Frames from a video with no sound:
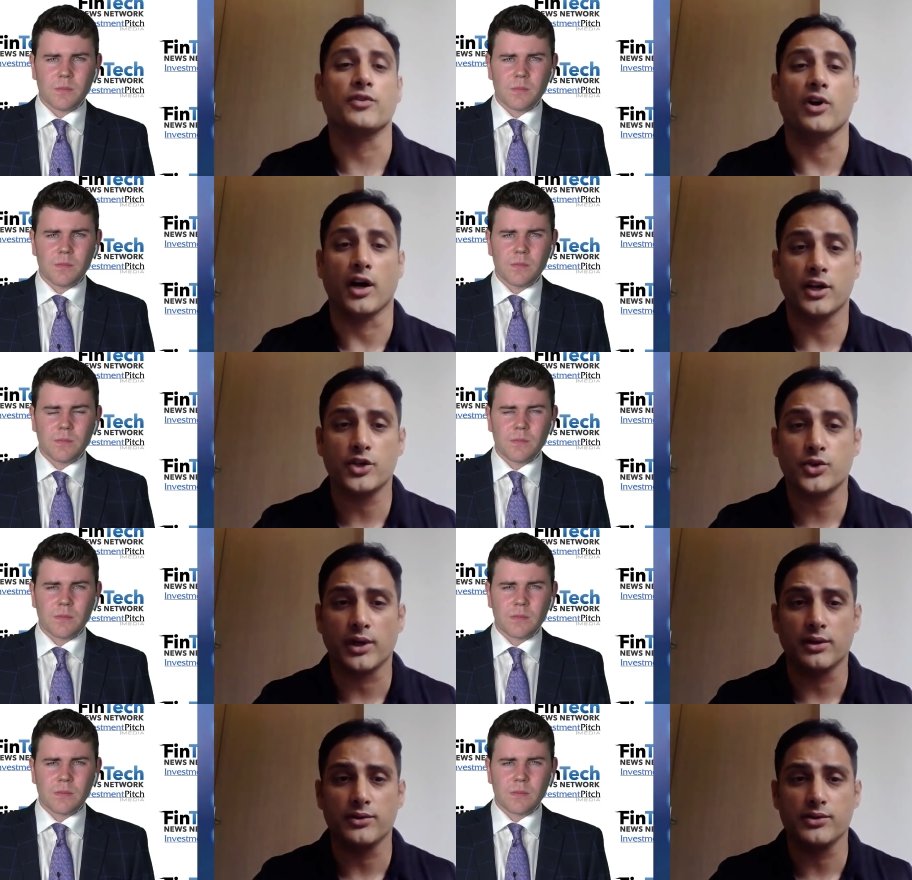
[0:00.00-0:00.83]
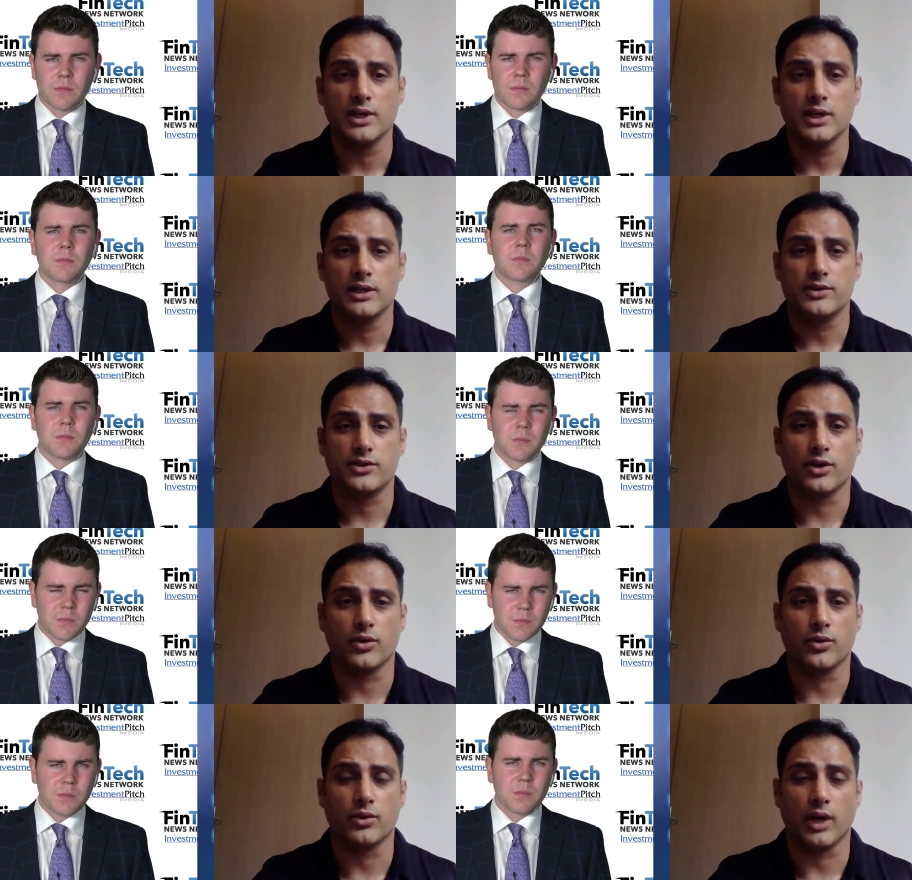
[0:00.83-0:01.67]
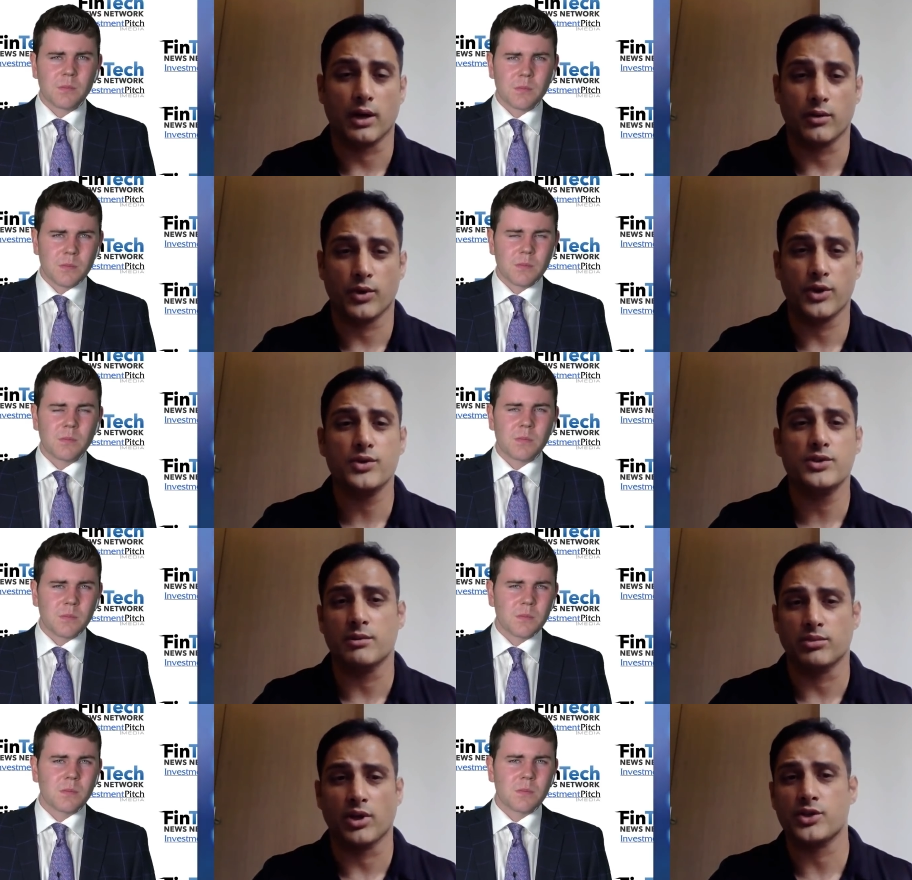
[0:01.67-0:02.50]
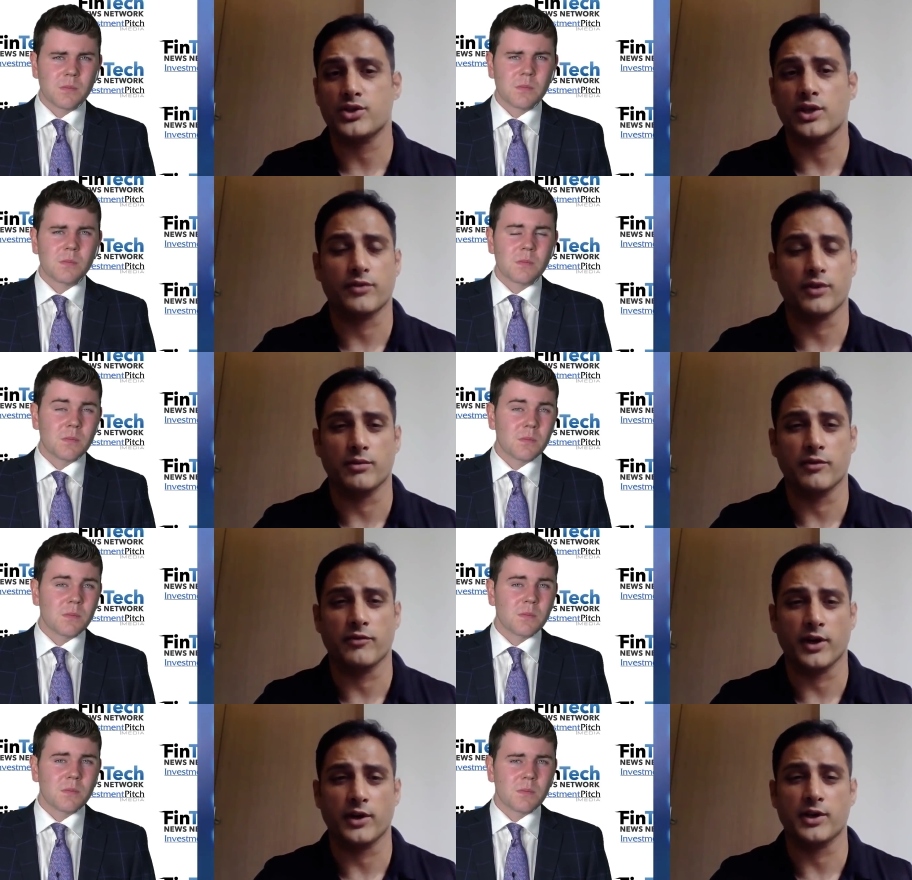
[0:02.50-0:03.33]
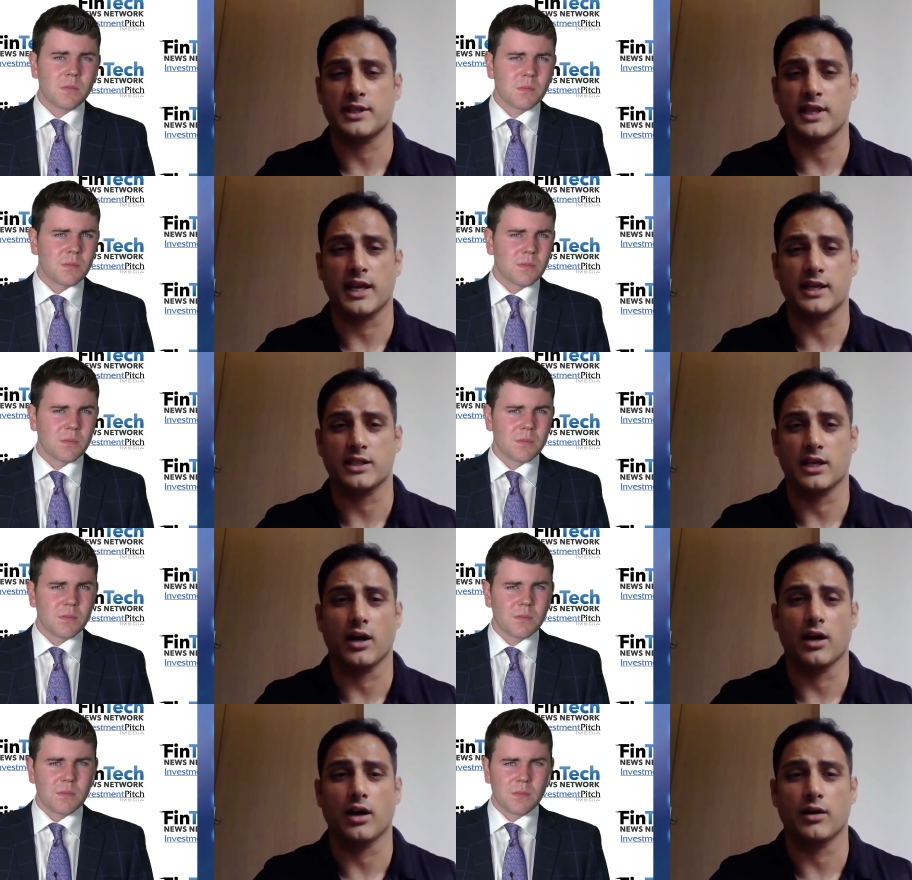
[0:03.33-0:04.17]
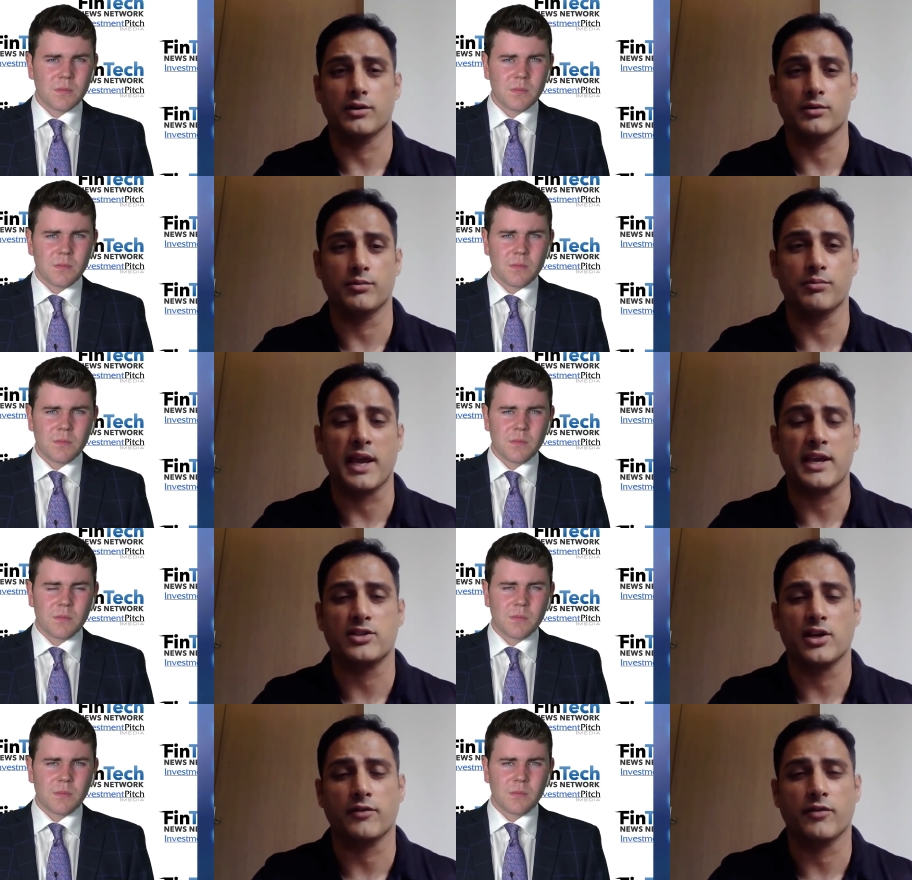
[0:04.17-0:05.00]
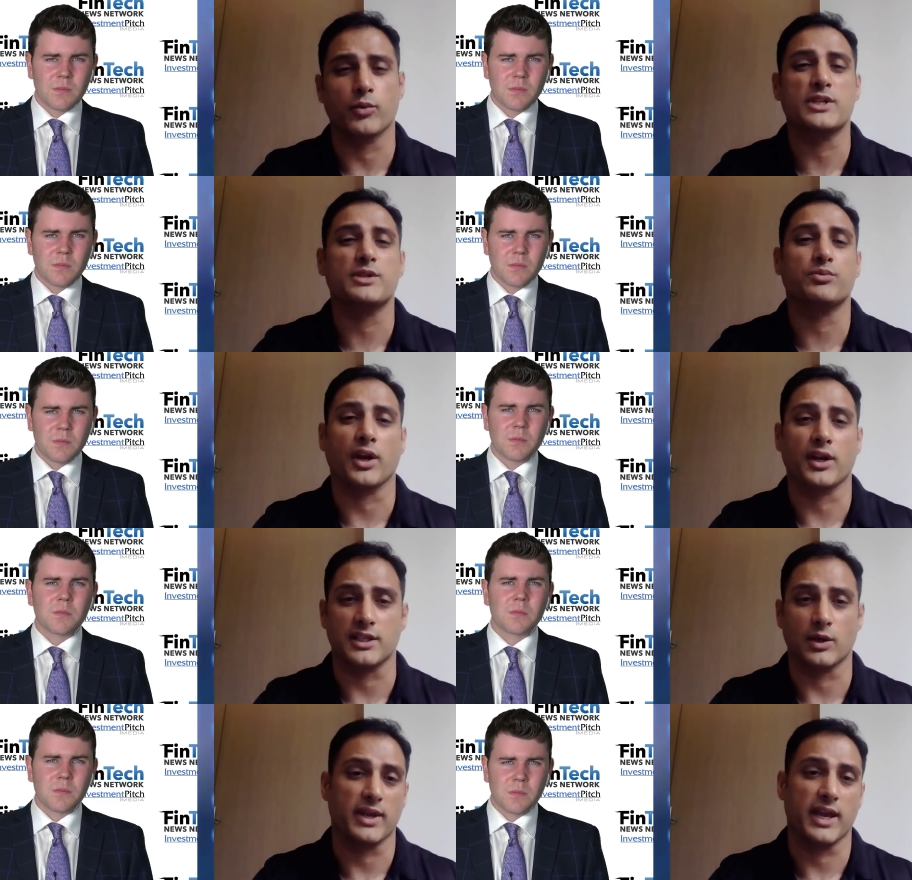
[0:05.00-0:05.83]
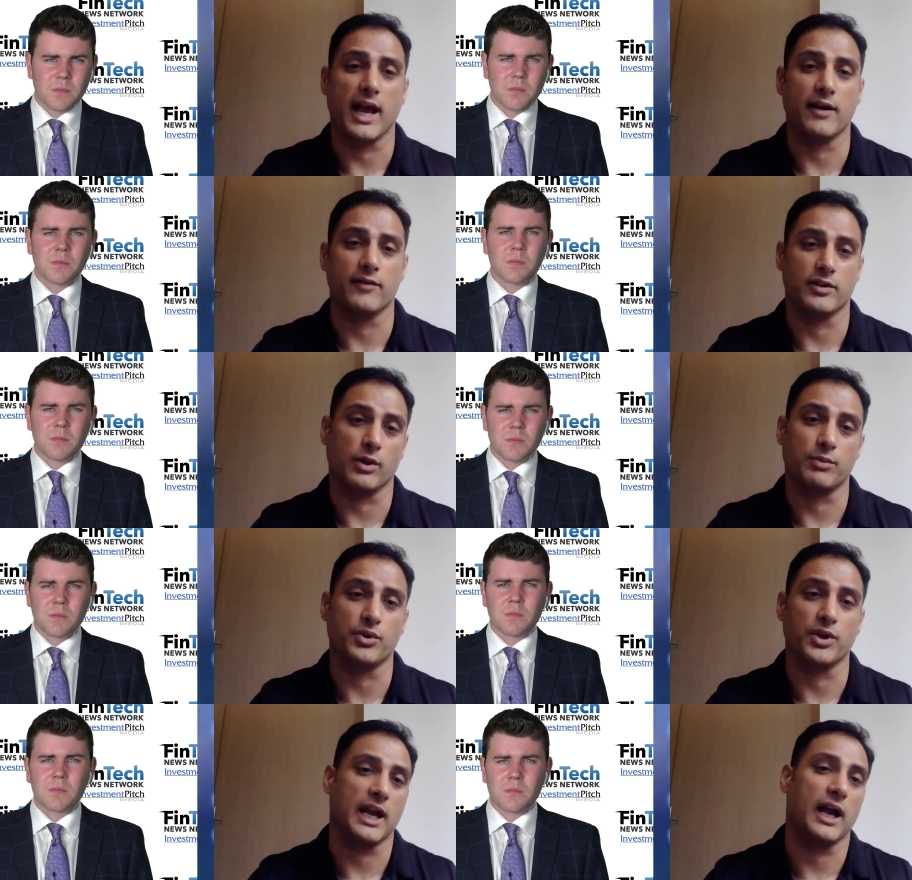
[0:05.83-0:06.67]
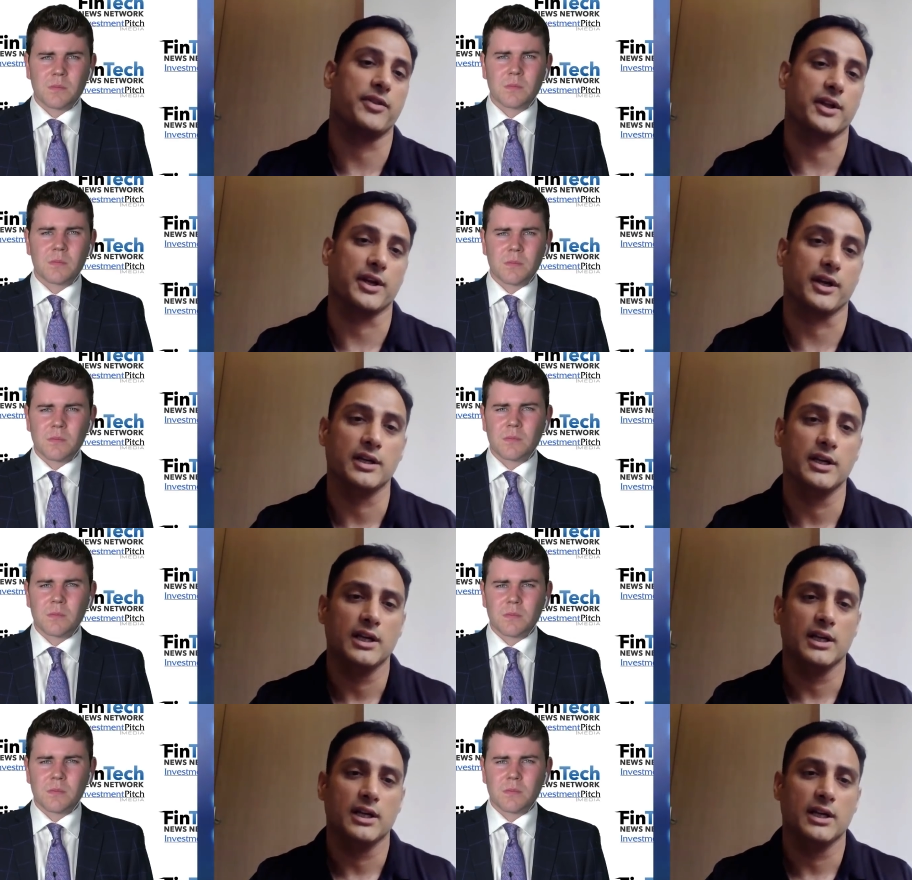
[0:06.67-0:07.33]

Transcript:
Speaker 1: for audit trails. So uh, we're using the blockchain for various things uh, based off of which products that we have that we're putting out there.